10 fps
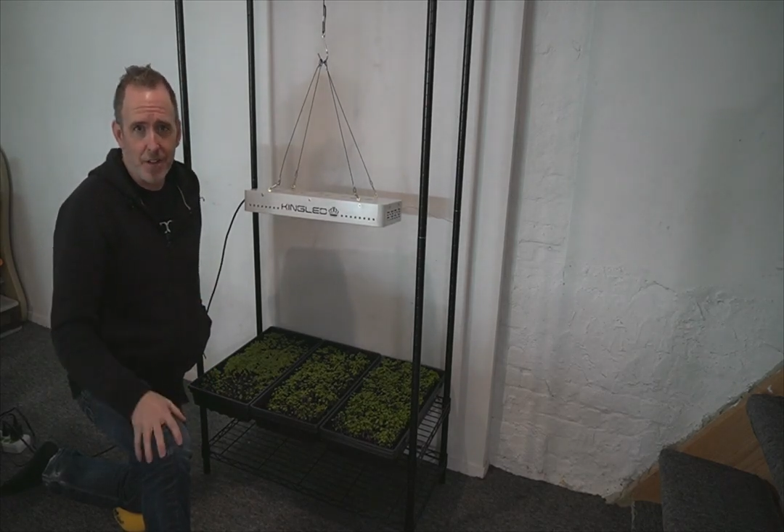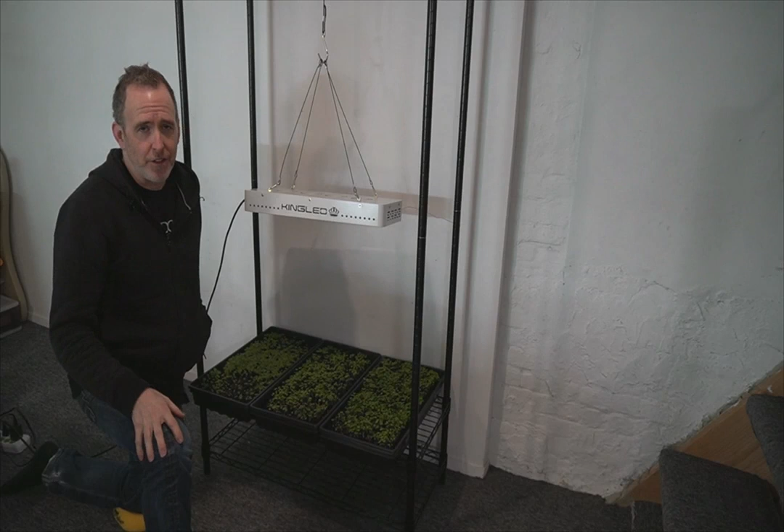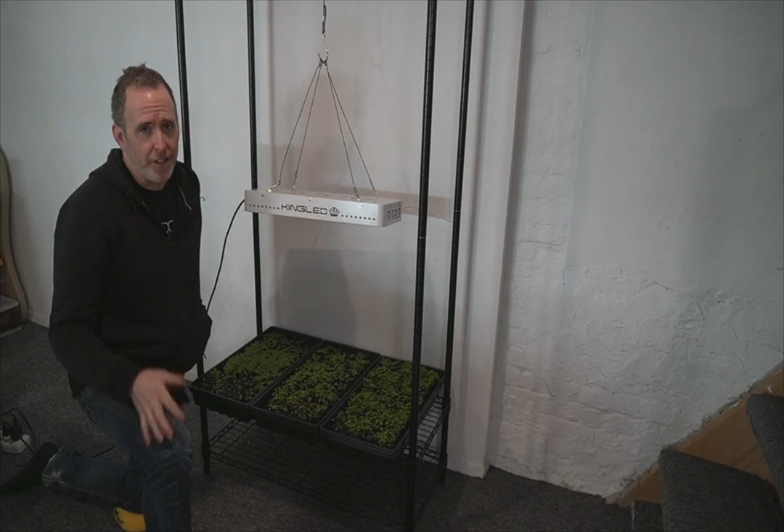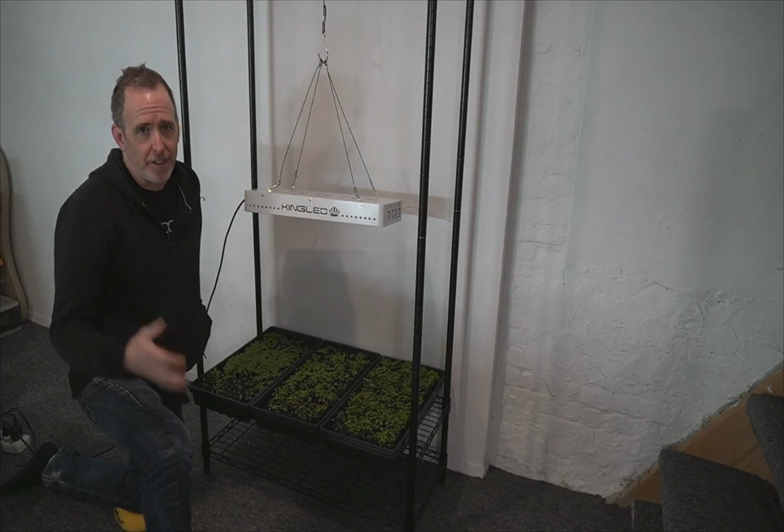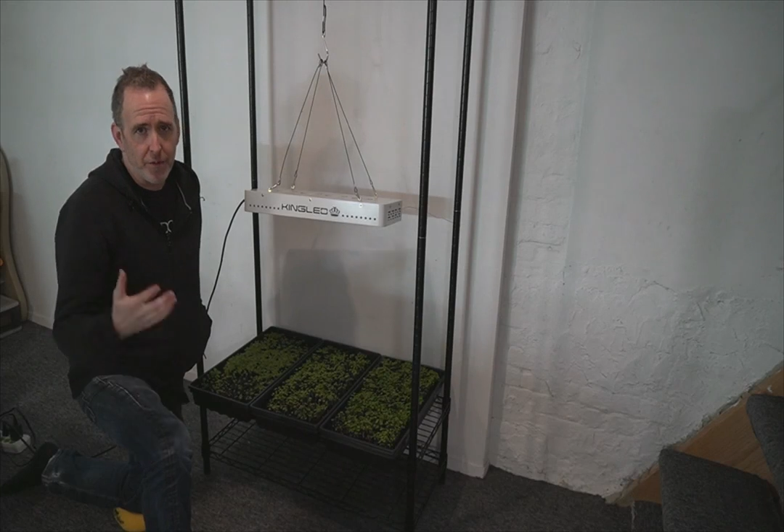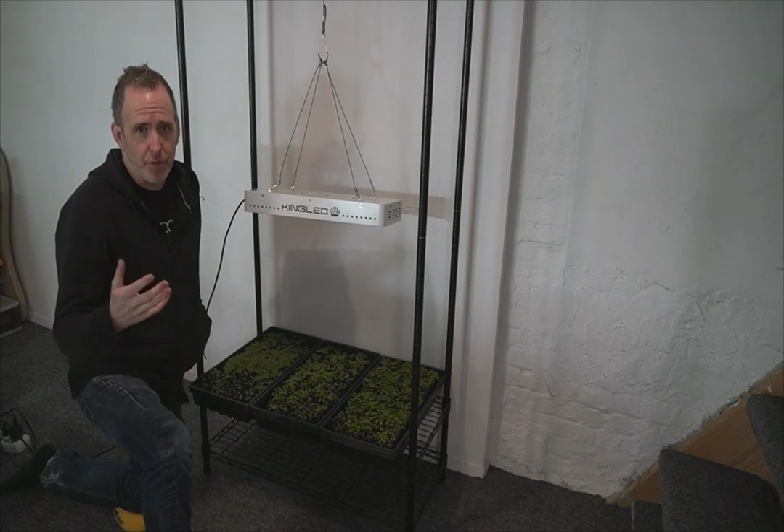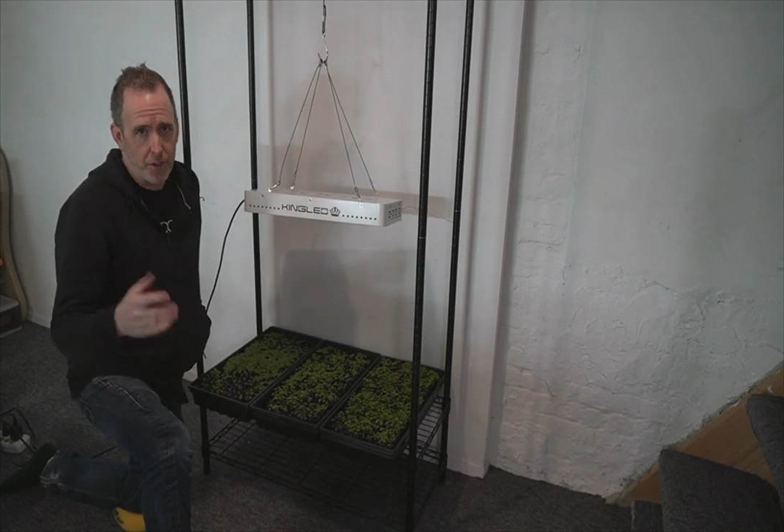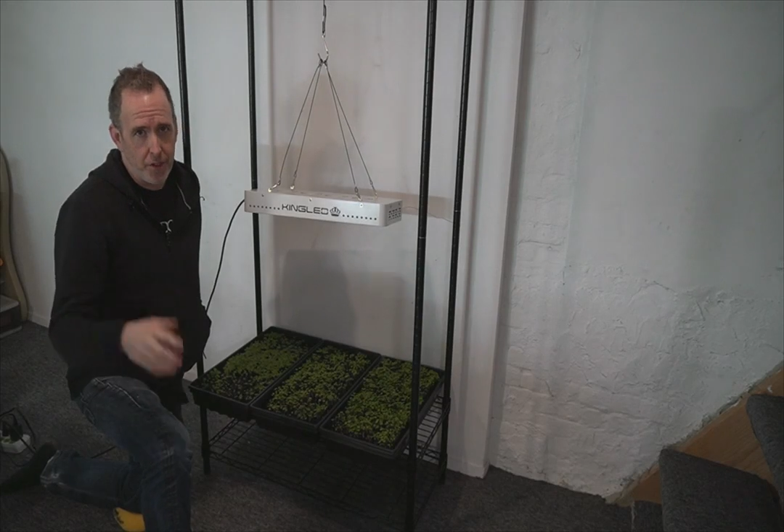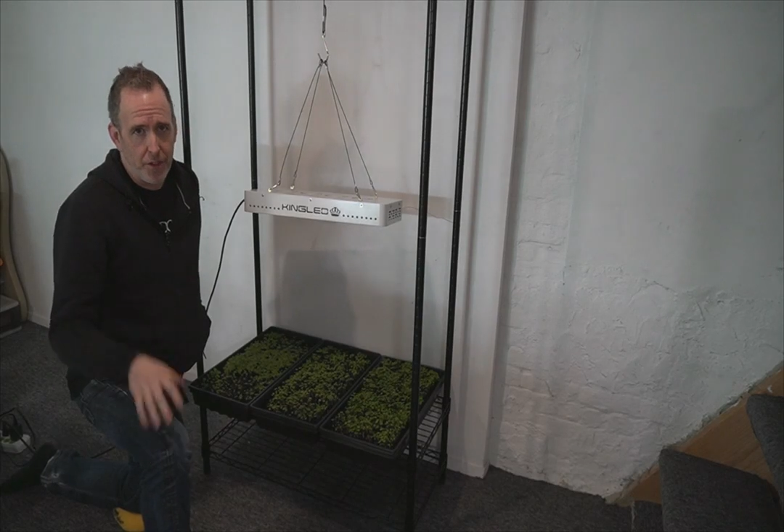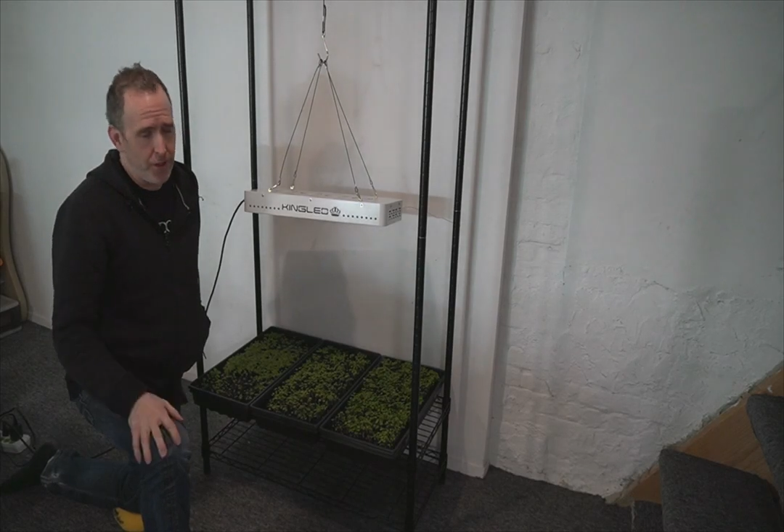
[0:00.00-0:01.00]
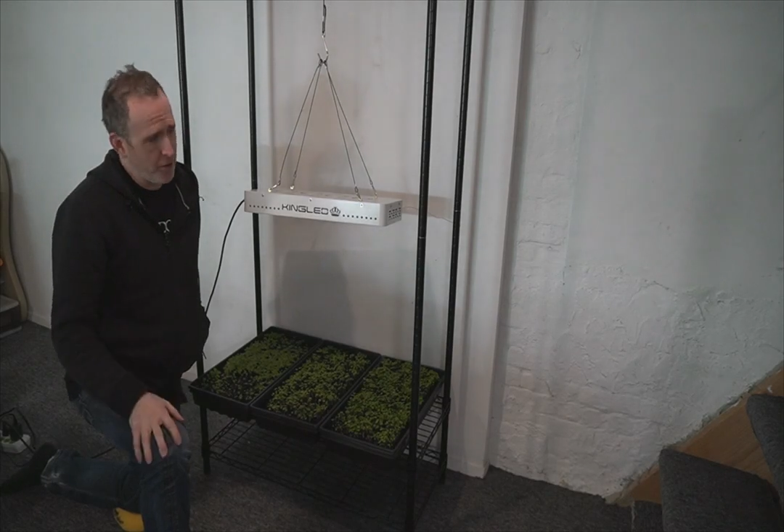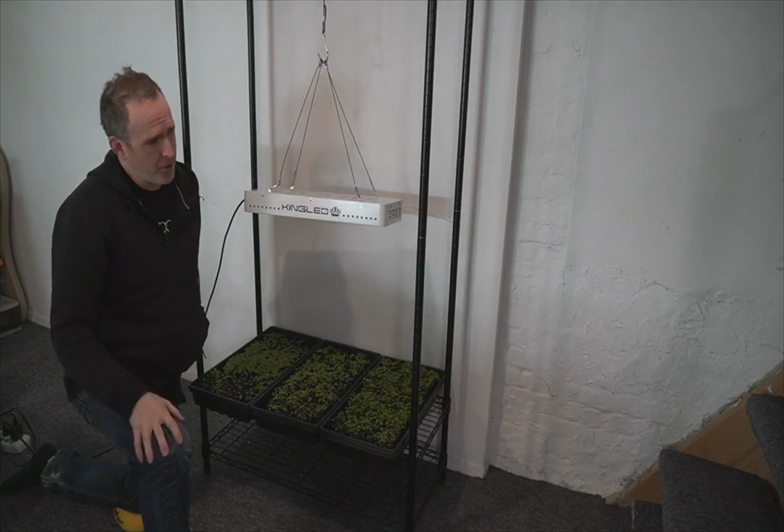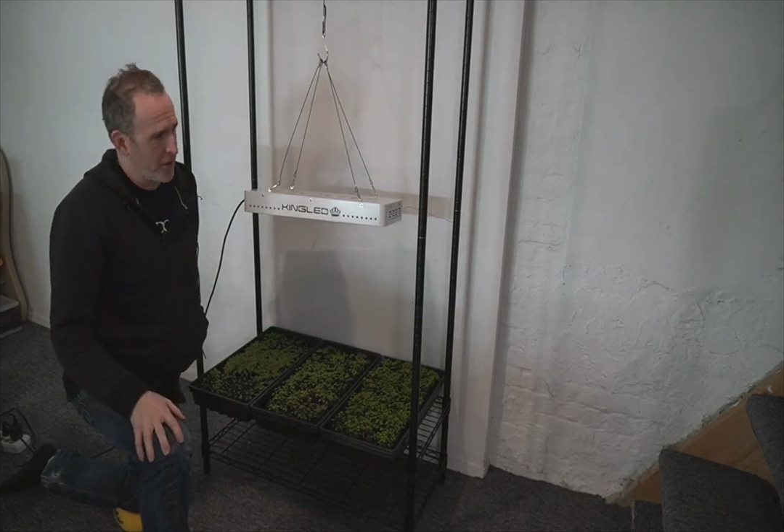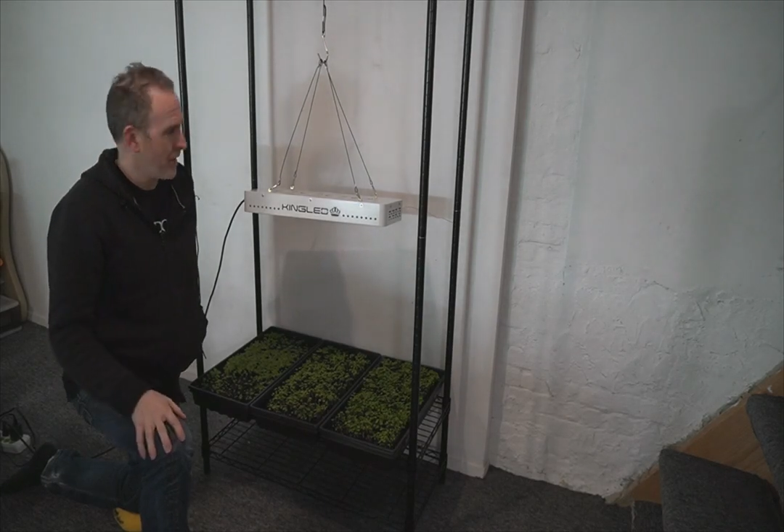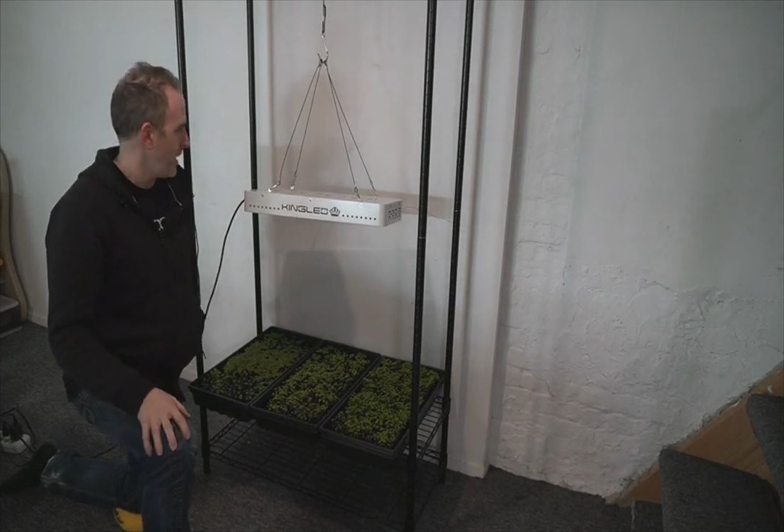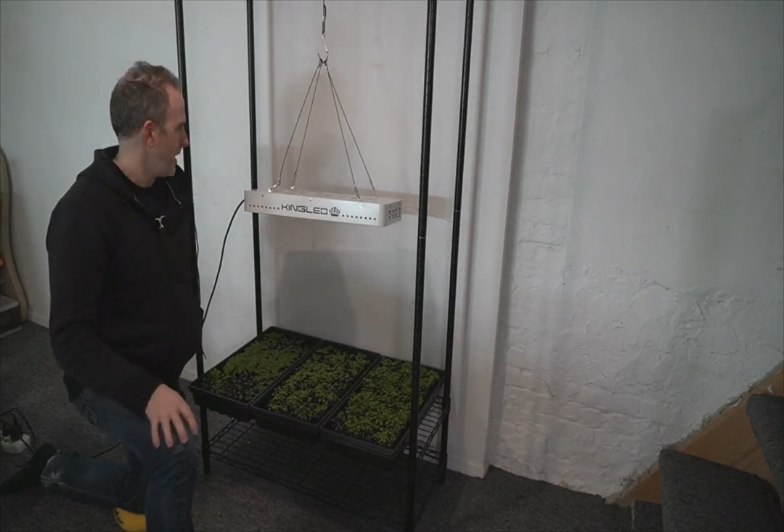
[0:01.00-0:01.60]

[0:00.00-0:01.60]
or here in Brooklyn, New York.